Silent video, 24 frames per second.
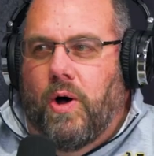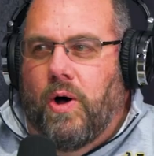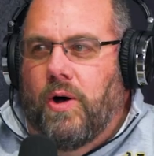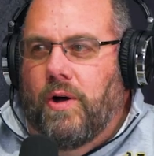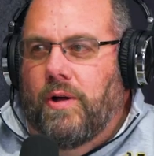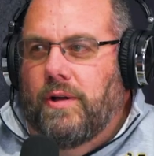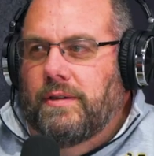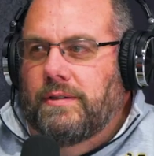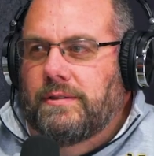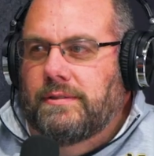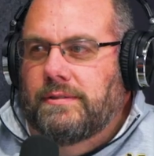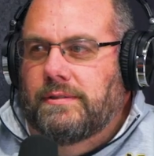
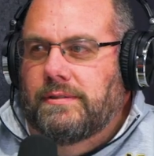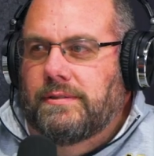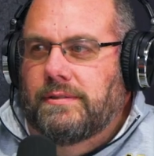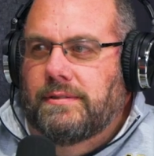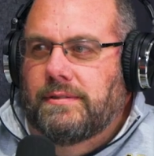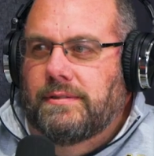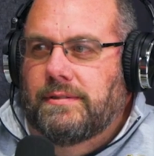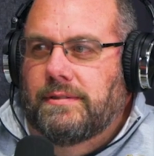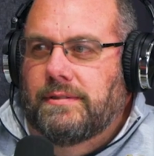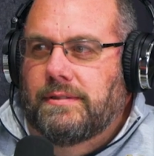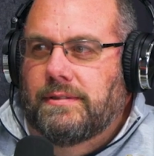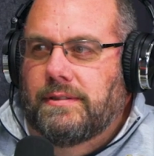Paul,
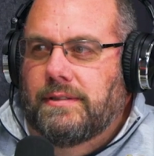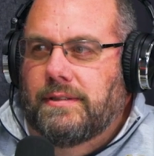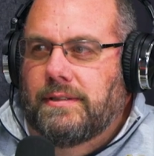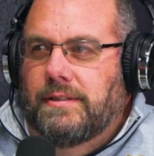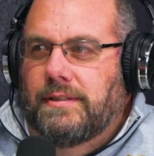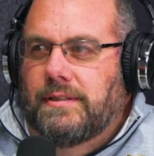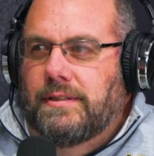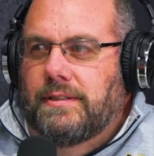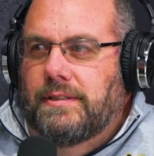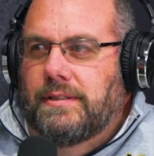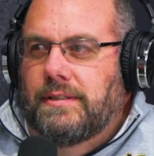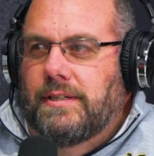
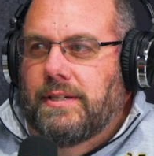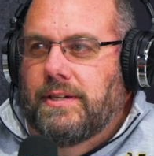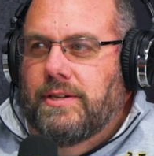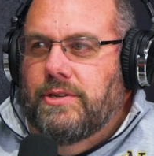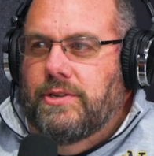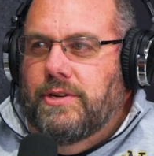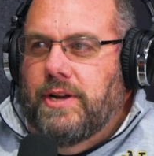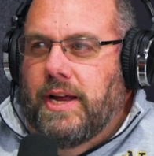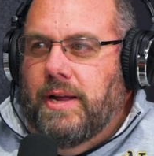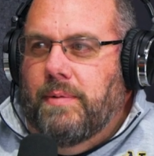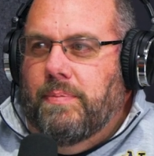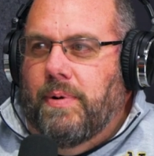
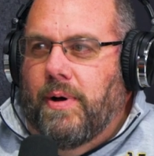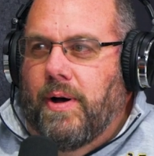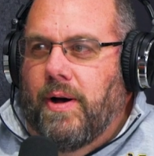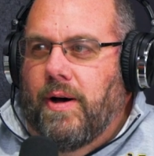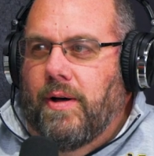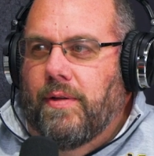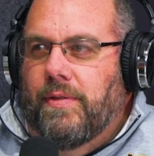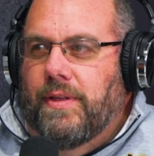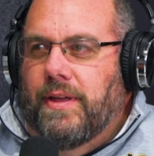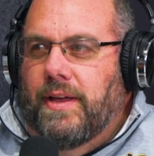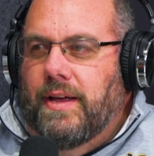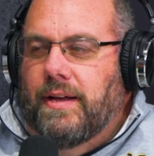
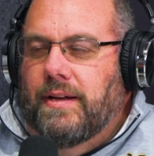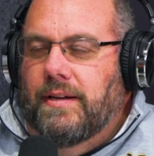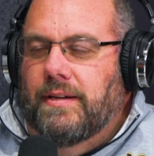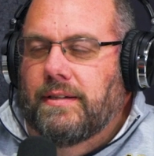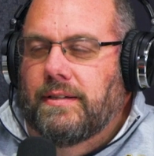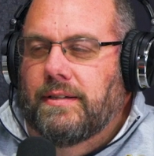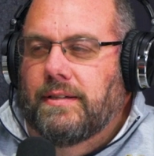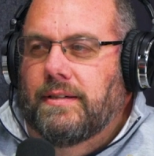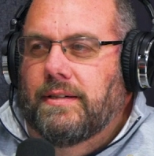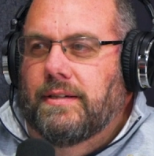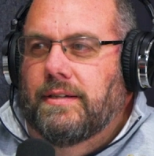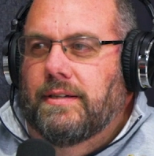
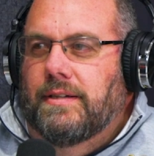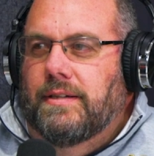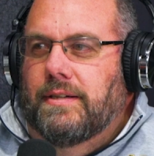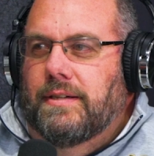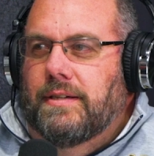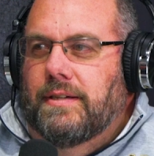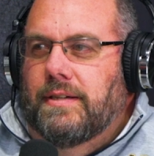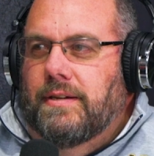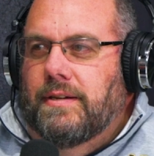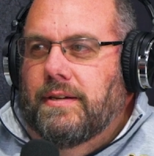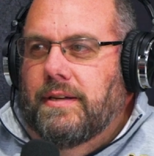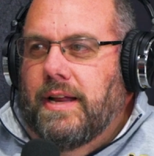
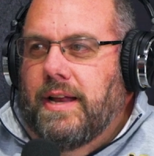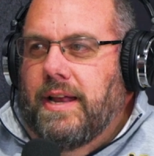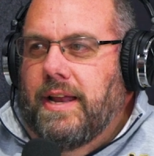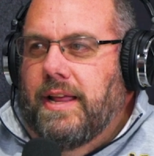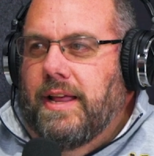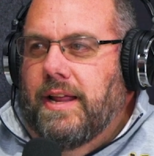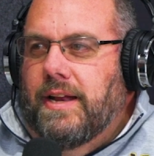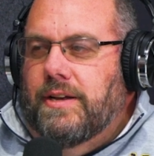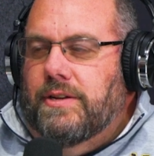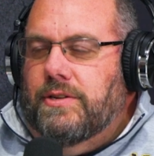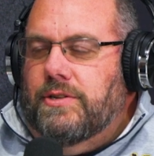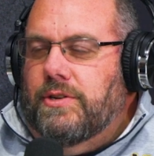didn't he
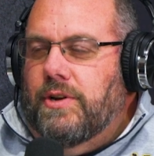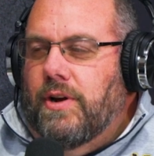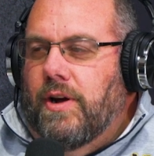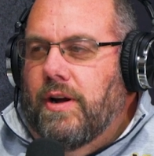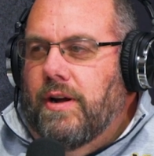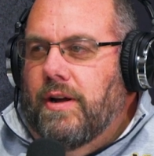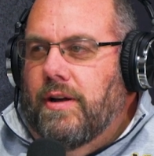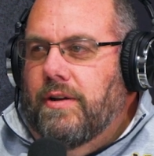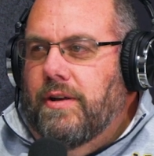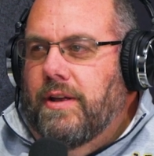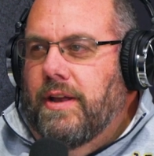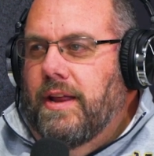get his
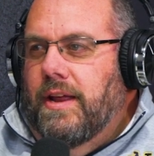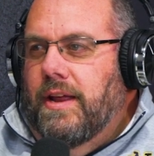start on